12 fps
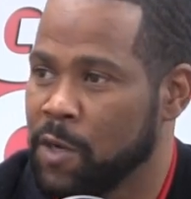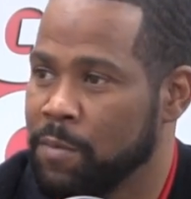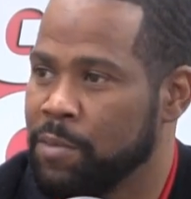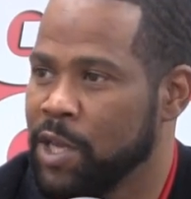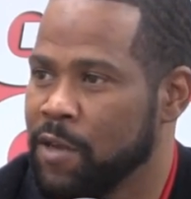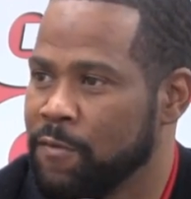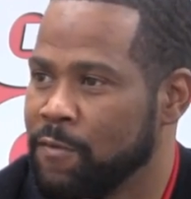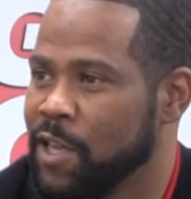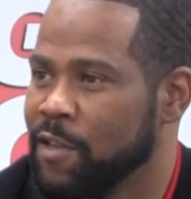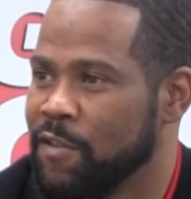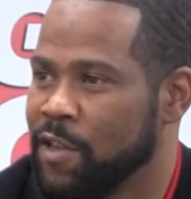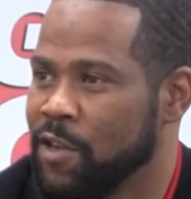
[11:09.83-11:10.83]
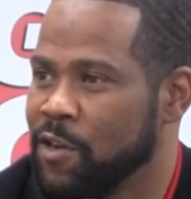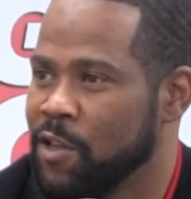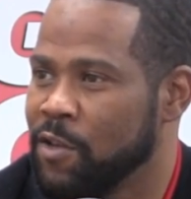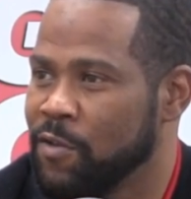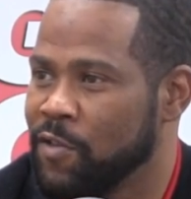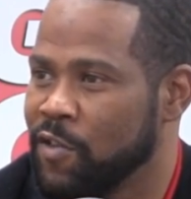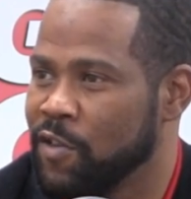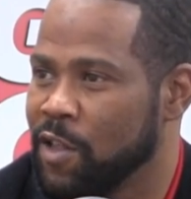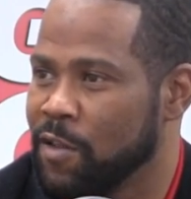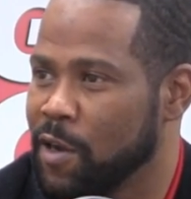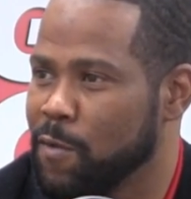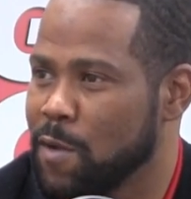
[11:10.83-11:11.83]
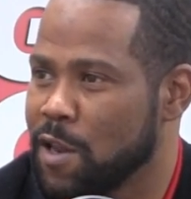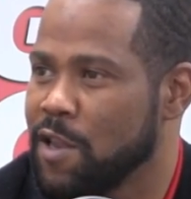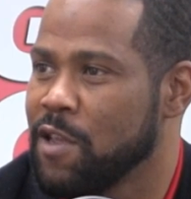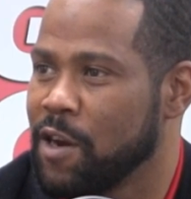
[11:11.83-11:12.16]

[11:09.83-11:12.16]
could be if we continue to use each other. You know?